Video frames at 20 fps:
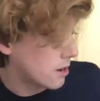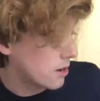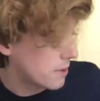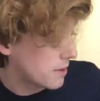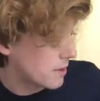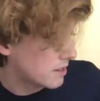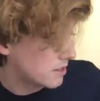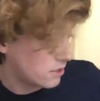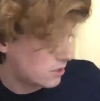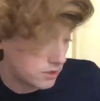but
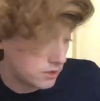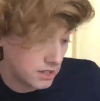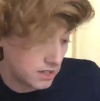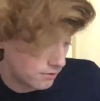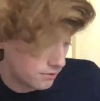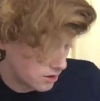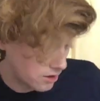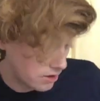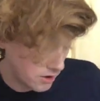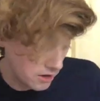I do see a
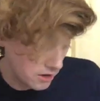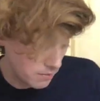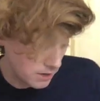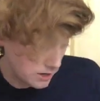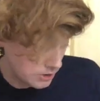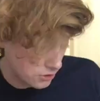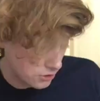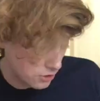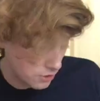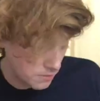floating
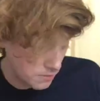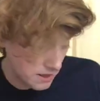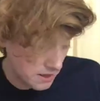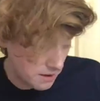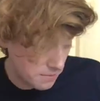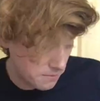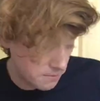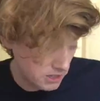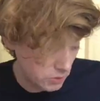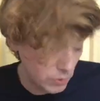mushroom, and that
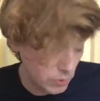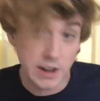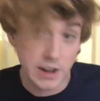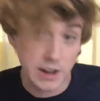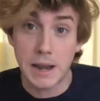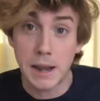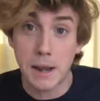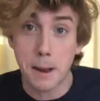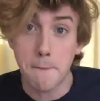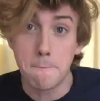means we're
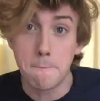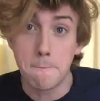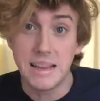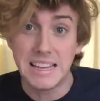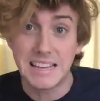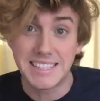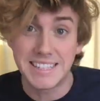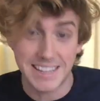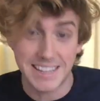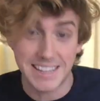in
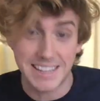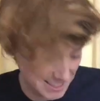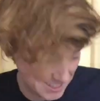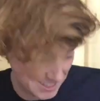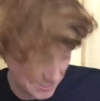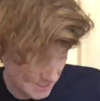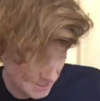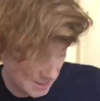business.